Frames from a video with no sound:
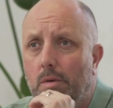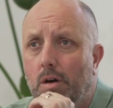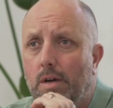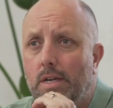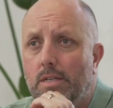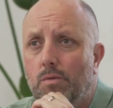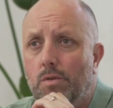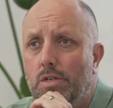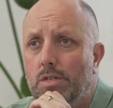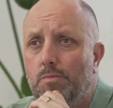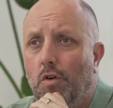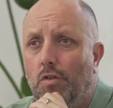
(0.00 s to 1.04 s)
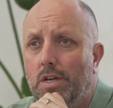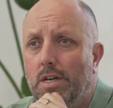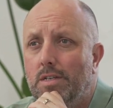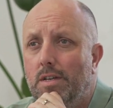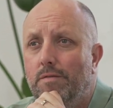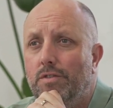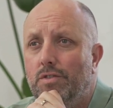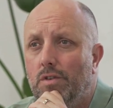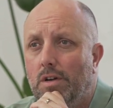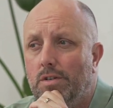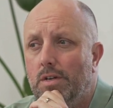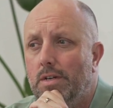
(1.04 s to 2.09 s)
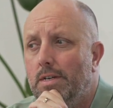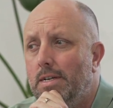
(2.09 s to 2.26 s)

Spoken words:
markets, which is projects and infrastructure.